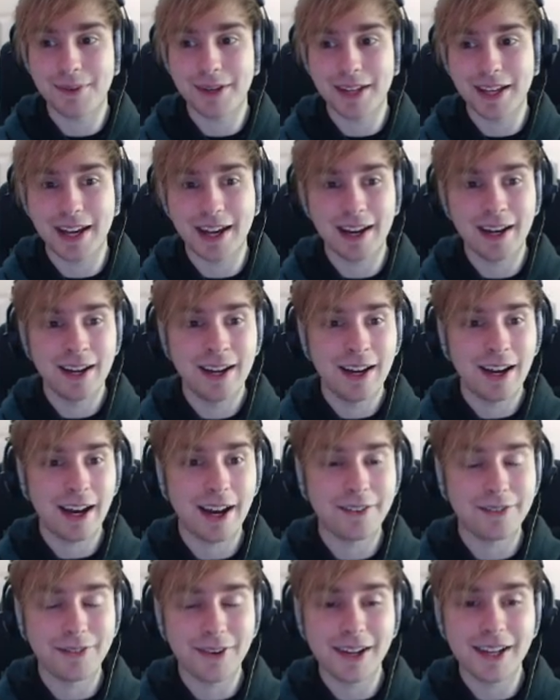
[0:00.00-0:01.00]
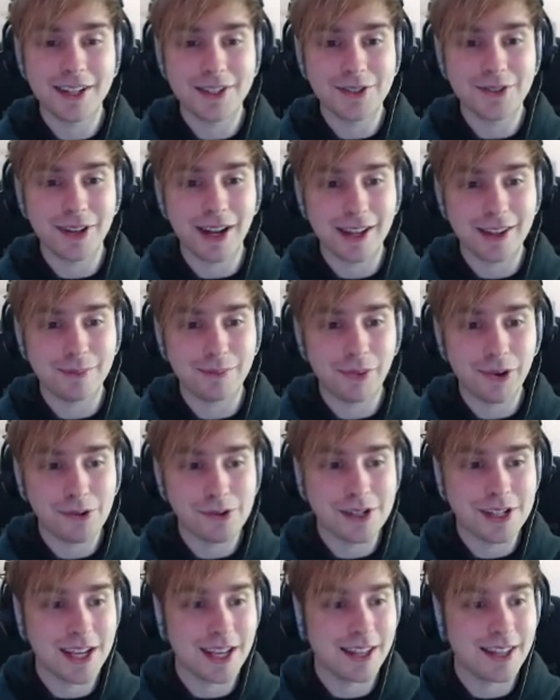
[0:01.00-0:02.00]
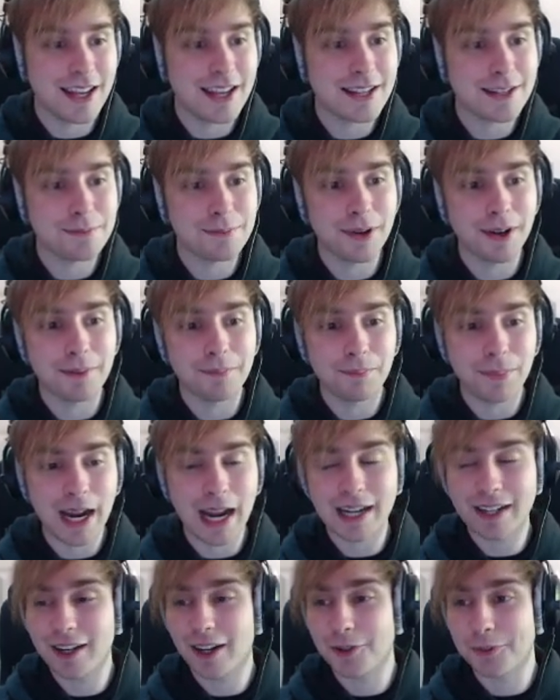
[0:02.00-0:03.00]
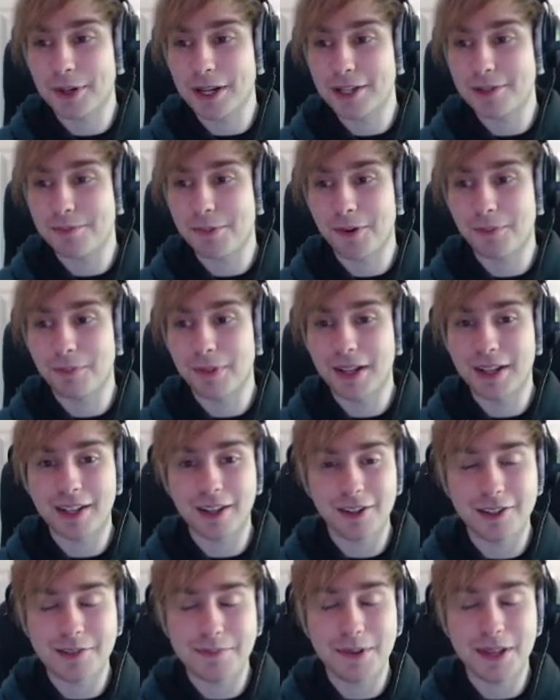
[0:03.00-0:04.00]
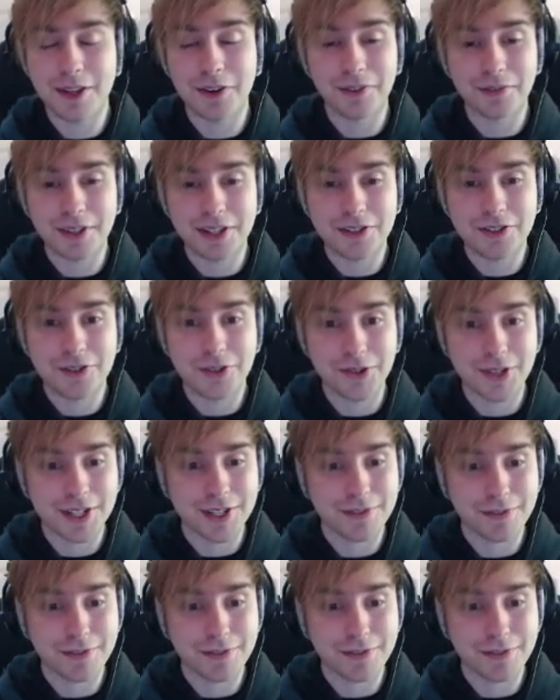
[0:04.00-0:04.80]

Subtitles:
But yeah, I really do like the multi in this, but black colorway is probably going to be the obvious choice